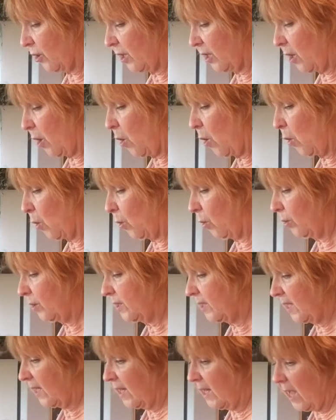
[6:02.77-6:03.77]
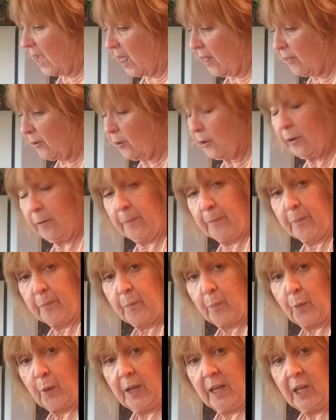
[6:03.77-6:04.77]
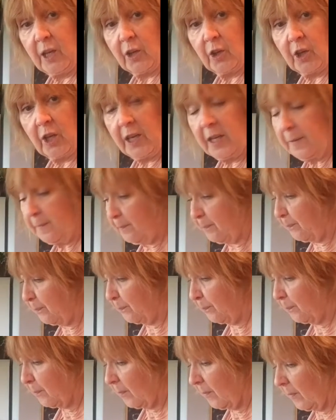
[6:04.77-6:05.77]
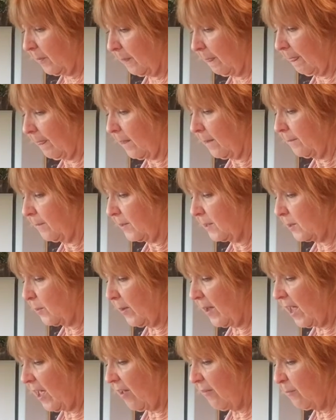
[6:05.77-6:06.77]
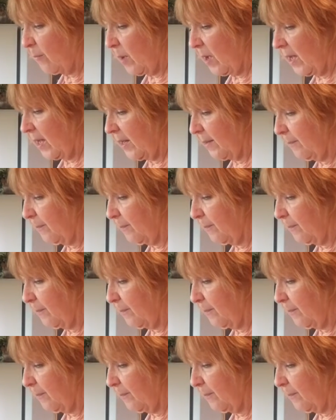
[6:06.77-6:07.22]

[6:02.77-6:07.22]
to hold together pretty good. So I have my